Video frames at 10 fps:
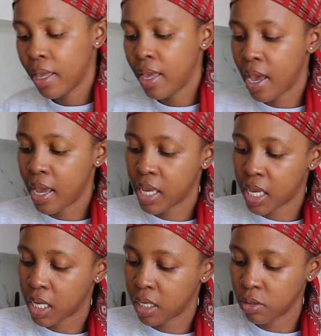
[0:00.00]
Yeah,
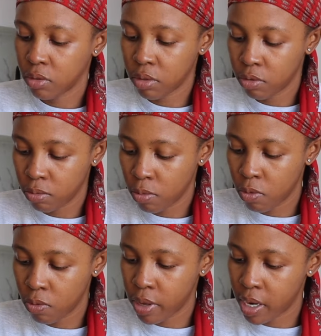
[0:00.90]
it came through those
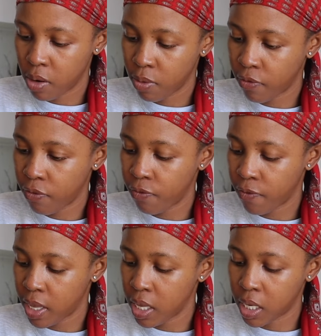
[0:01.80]
window and I was
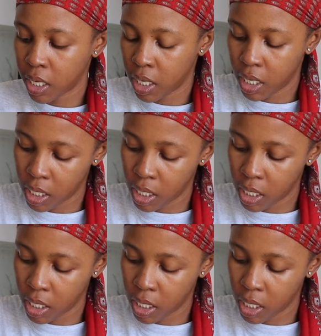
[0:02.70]
sick.